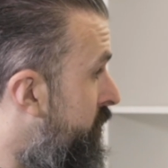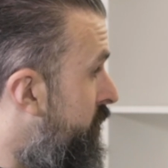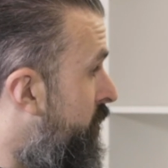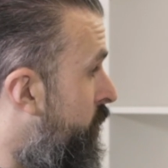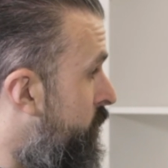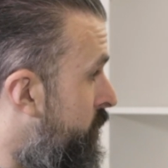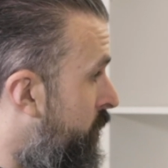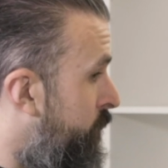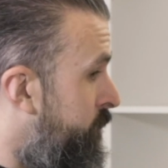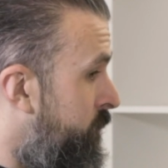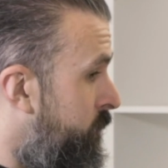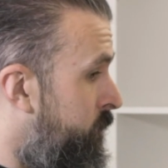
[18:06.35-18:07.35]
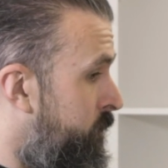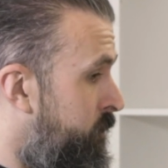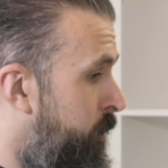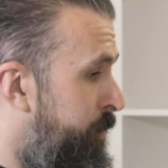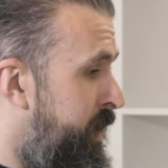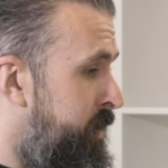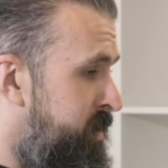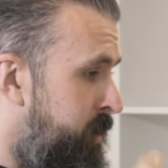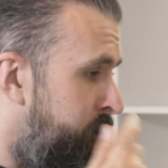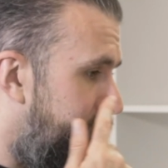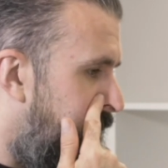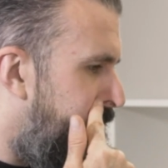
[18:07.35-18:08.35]
or be a
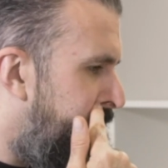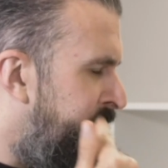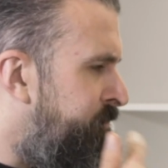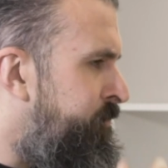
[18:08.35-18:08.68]
solution.